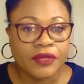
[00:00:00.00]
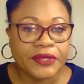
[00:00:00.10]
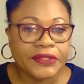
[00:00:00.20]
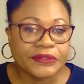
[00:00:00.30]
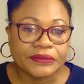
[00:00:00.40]

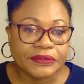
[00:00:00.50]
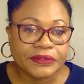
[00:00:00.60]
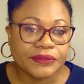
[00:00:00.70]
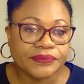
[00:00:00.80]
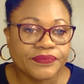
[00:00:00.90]
I don't
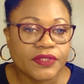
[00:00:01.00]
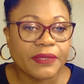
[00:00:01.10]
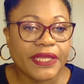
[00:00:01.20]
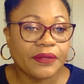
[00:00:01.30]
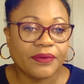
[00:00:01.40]
know.
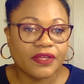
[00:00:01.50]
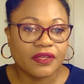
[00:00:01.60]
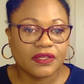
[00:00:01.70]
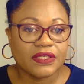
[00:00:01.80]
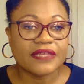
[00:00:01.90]
But anyway,
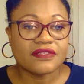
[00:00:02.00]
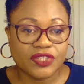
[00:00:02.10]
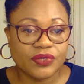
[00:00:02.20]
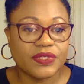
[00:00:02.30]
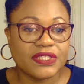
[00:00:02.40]
yes,
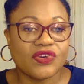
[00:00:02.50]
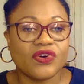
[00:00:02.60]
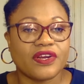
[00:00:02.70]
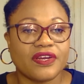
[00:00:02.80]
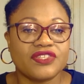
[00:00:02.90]
so he's got
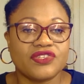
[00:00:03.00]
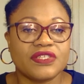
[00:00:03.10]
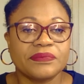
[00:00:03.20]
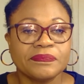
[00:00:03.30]
a knighthood.